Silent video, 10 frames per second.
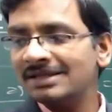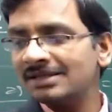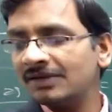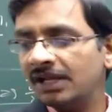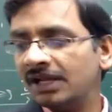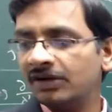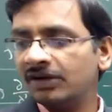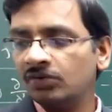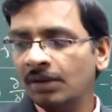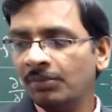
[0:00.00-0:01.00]
of derivative
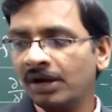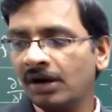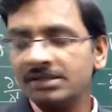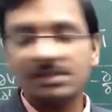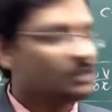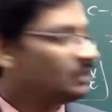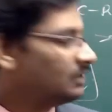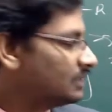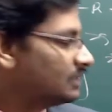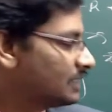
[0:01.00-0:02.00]
because
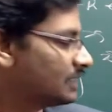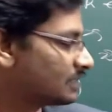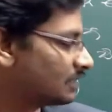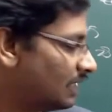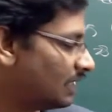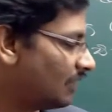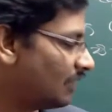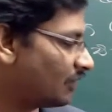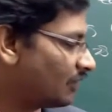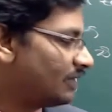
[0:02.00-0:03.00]
this is the
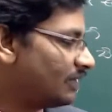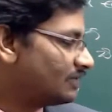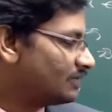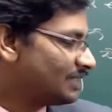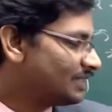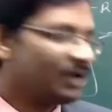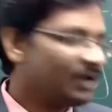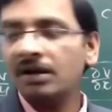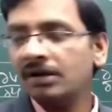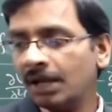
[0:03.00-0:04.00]
derivative value is dependent
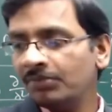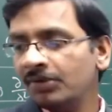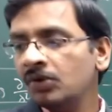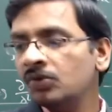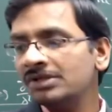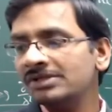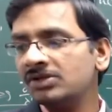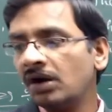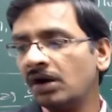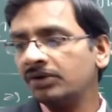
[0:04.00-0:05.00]
on m, which is
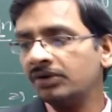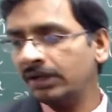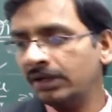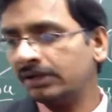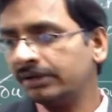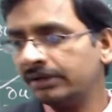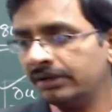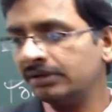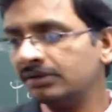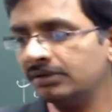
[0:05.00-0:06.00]
not unique.
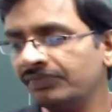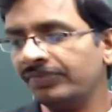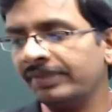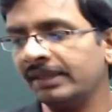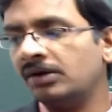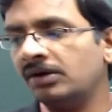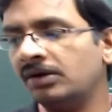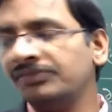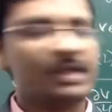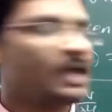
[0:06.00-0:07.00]
Got
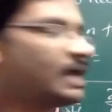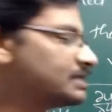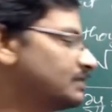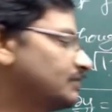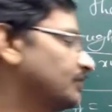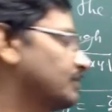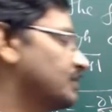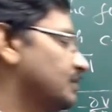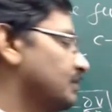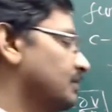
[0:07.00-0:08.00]
it? Hence,
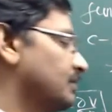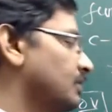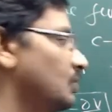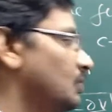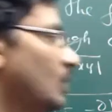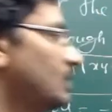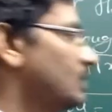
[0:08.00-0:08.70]
though the